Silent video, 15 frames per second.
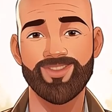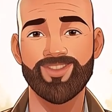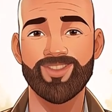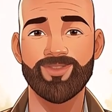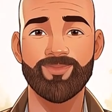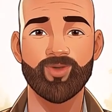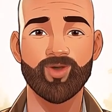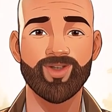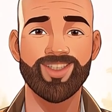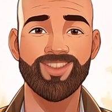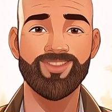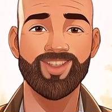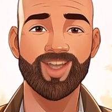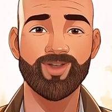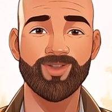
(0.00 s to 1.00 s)
to the point
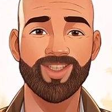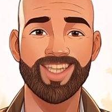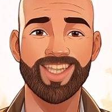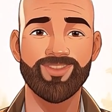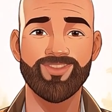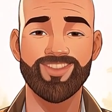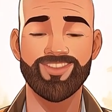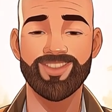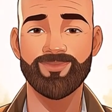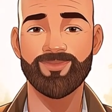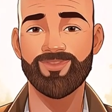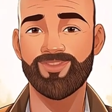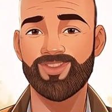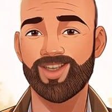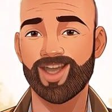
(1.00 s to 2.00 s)
it's already giving some
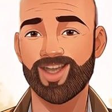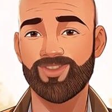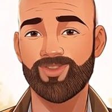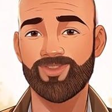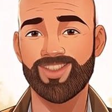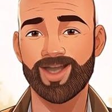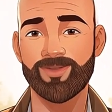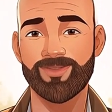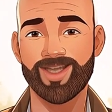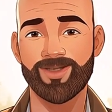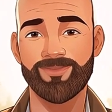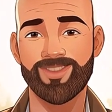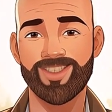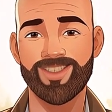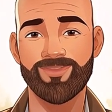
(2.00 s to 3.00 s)
of the other top
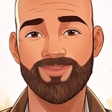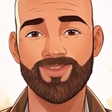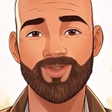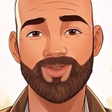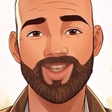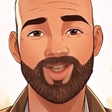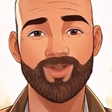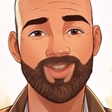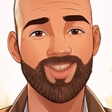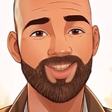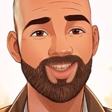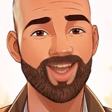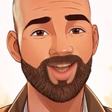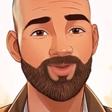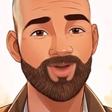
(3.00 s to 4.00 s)
names in video
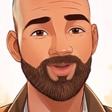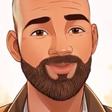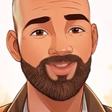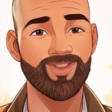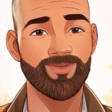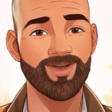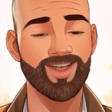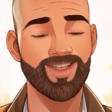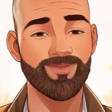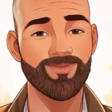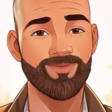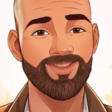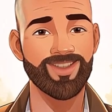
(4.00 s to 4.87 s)
generation a run for their money.